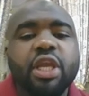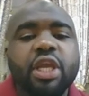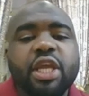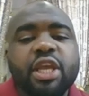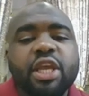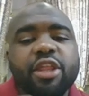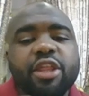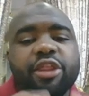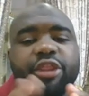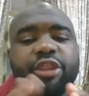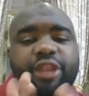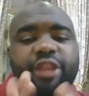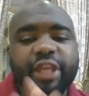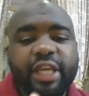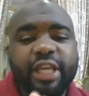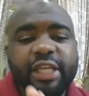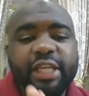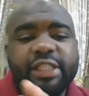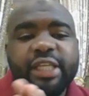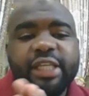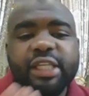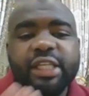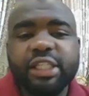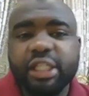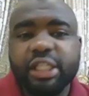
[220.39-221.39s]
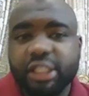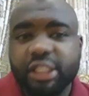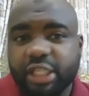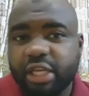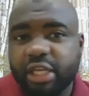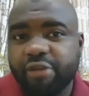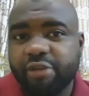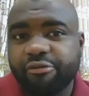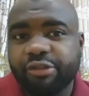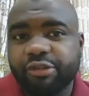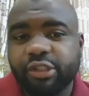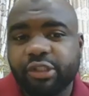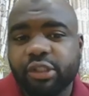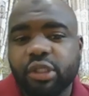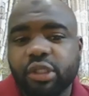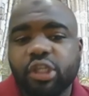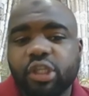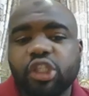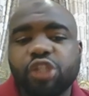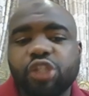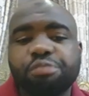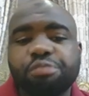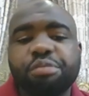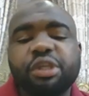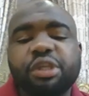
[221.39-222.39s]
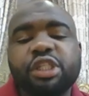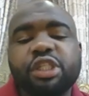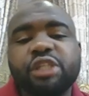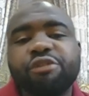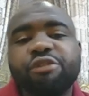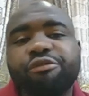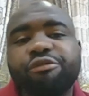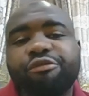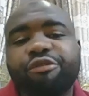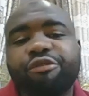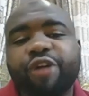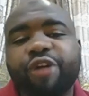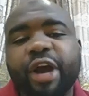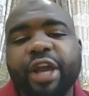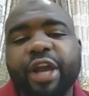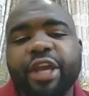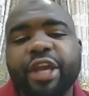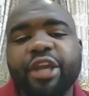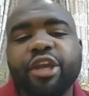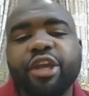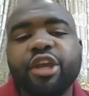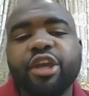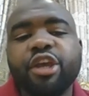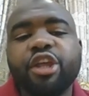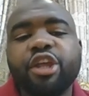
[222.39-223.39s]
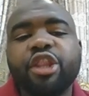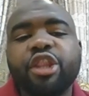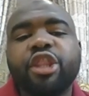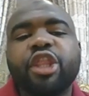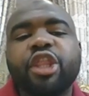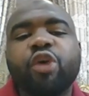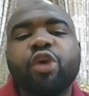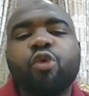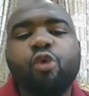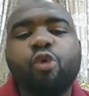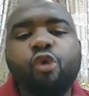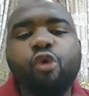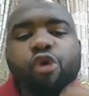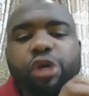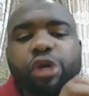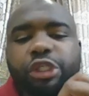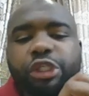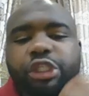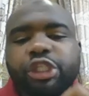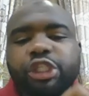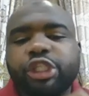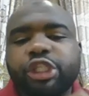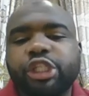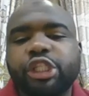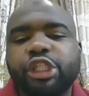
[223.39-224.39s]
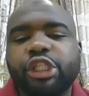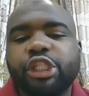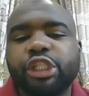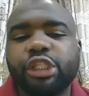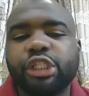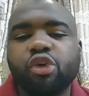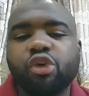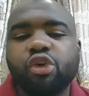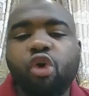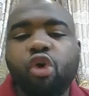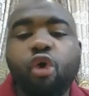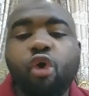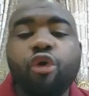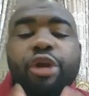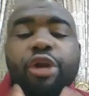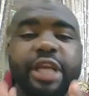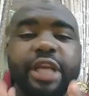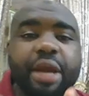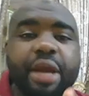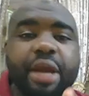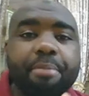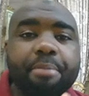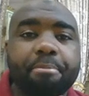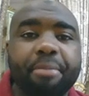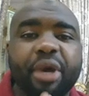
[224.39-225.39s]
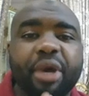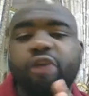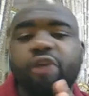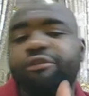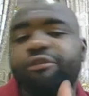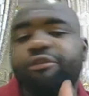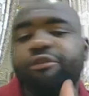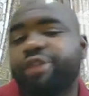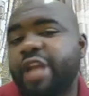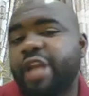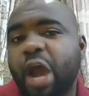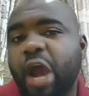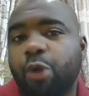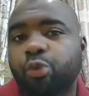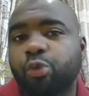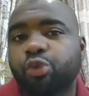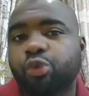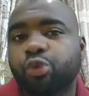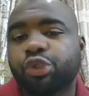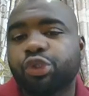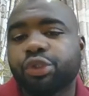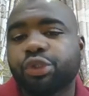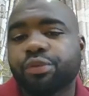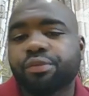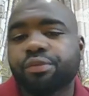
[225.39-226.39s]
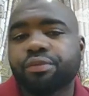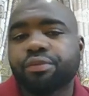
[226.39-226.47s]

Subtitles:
These adjectives specify the quantity or number of nouns.